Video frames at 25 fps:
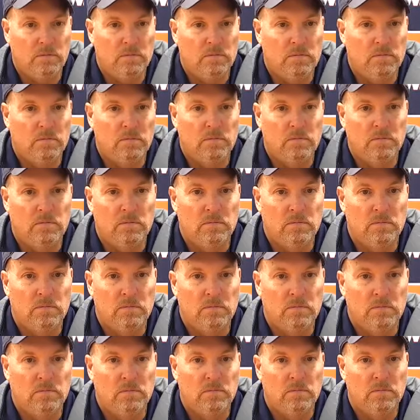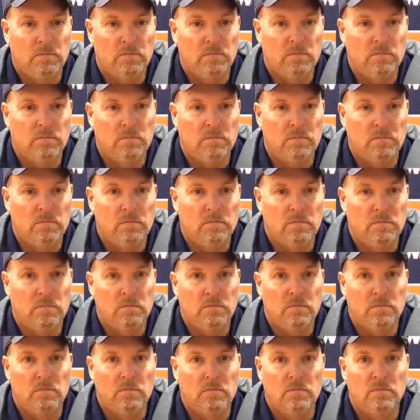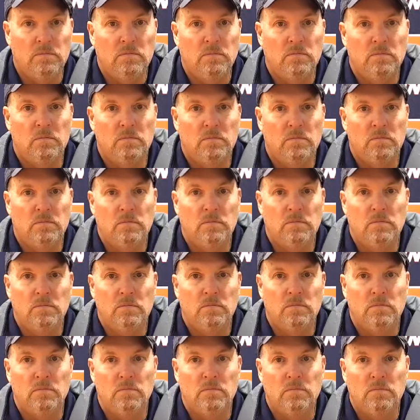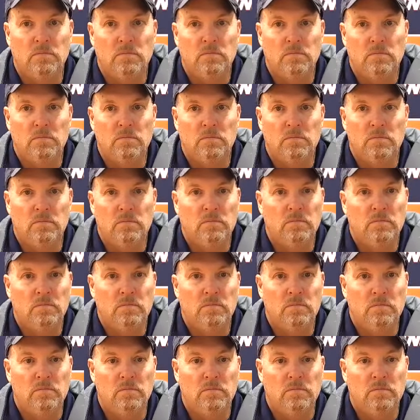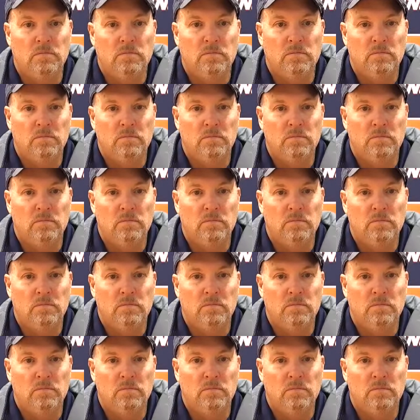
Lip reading: [no speech]